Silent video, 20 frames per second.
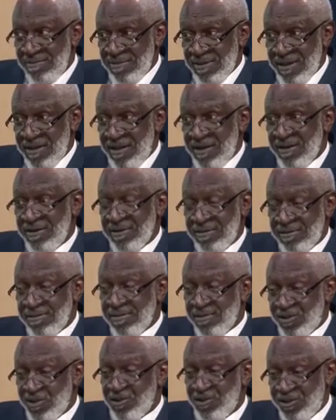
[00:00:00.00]
there
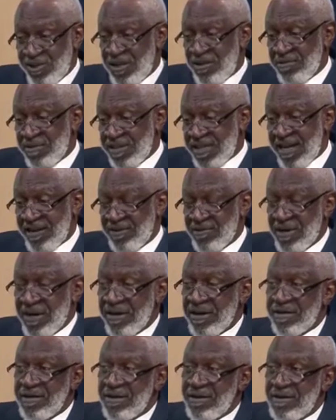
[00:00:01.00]
associated with that
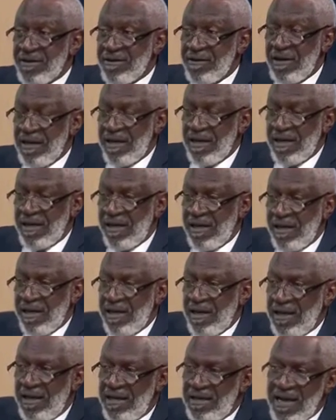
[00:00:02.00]
credit card.
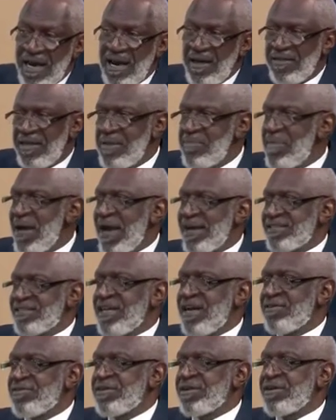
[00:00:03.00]
Now they
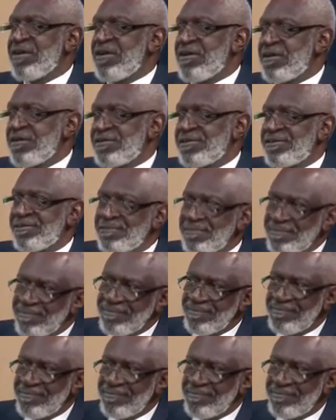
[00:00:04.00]
max out the cards.